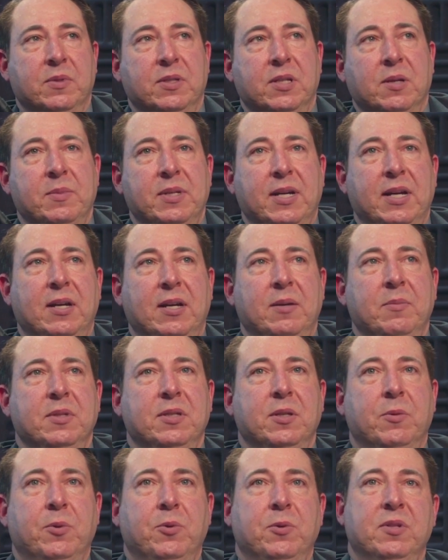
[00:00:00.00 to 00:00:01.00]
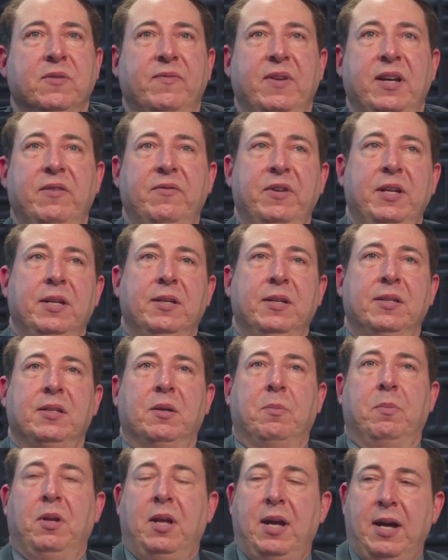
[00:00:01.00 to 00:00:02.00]
Sometimes the rules of
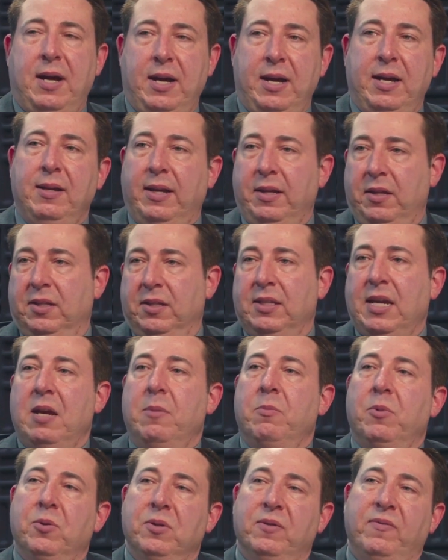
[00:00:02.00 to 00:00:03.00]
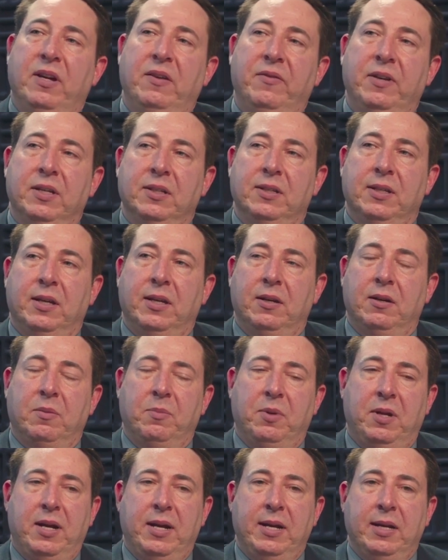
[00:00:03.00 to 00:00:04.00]
evidence apply, like the same rules of evidence that
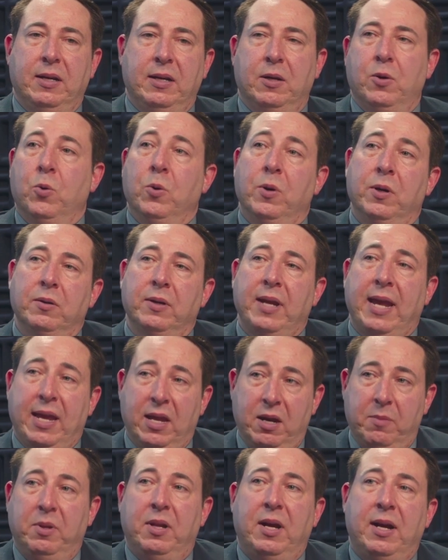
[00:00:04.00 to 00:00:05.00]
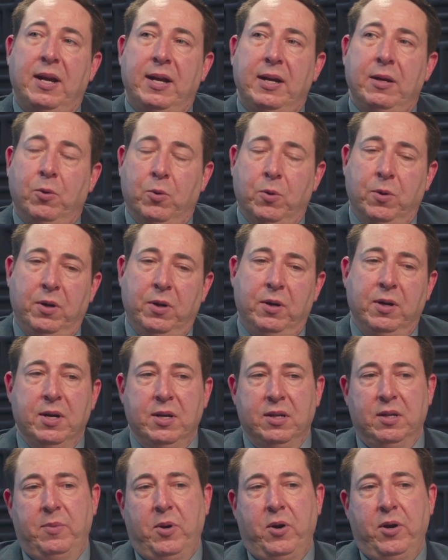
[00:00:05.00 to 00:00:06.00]
apply in court can apply, or
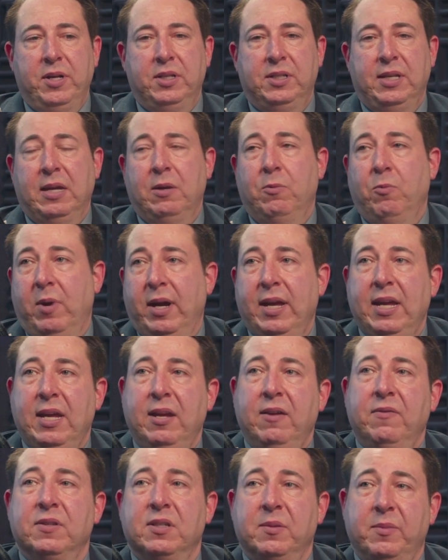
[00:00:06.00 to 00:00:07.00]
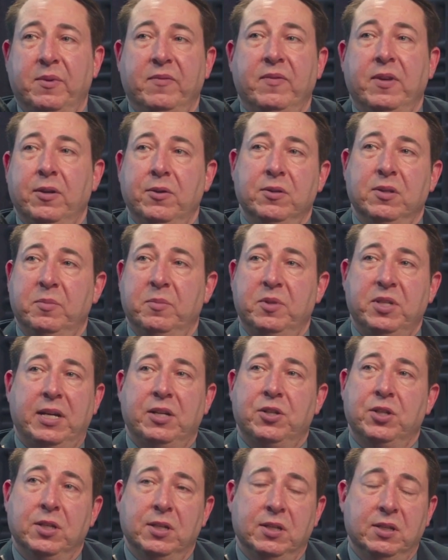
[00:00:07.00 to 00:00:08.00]
the parties can waive some of those
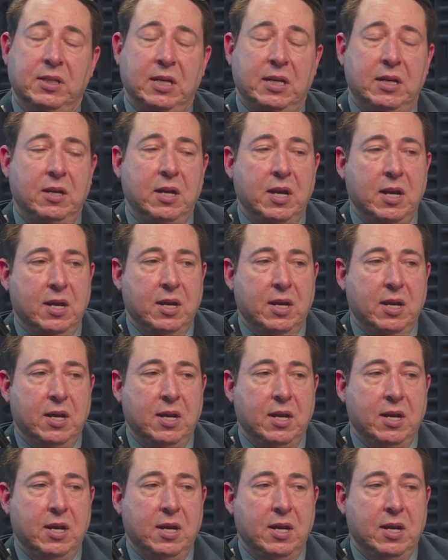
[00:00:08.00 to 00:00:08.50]
objections and